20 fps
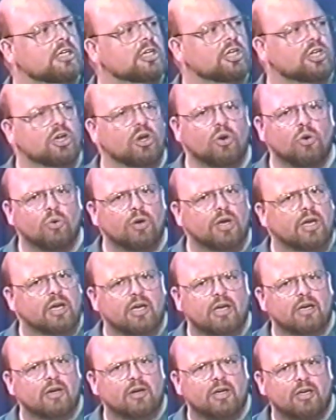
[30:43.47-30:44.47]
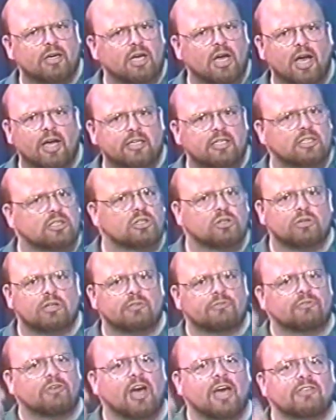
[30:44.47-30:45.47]
You know, God can do it
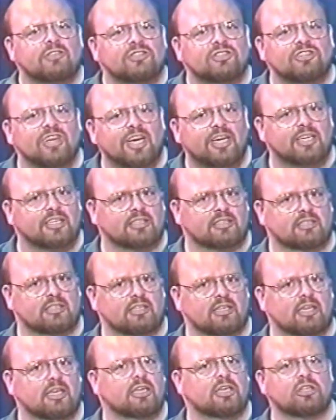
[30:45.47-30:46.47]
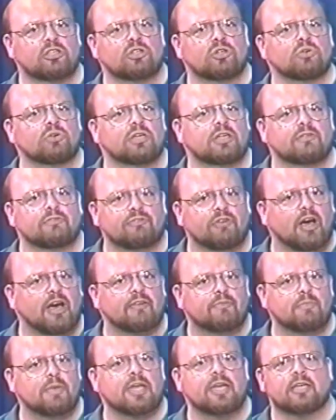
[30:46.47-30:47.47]
in 5 seconds. He could do it in
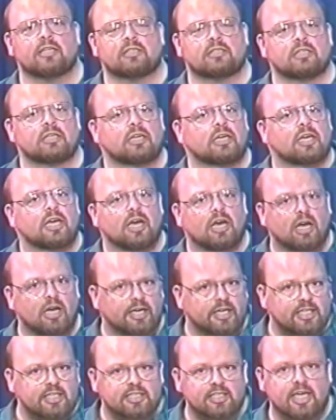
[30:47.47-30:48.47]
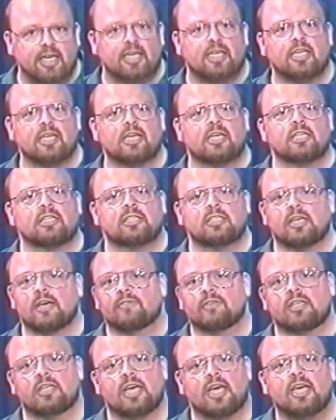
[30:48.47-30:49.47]
5 minutes. He said He did it in
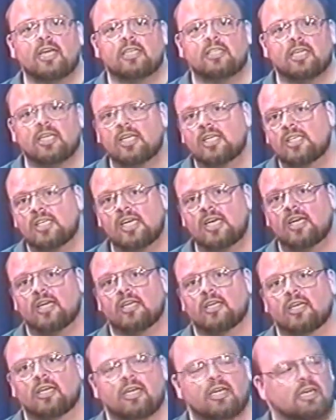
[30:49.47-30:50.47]
7 days, and He did.